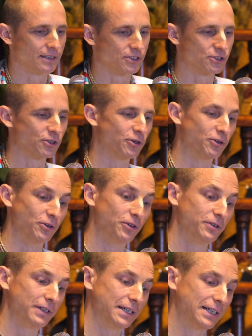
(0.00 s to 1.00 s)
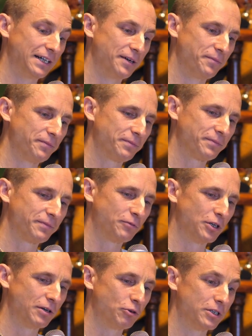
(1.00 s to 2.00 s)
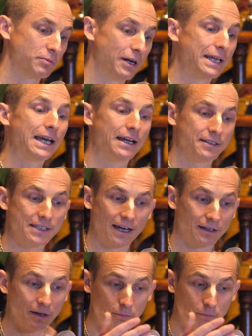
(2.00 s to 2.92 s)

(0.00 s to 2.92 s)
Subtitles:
So, and the other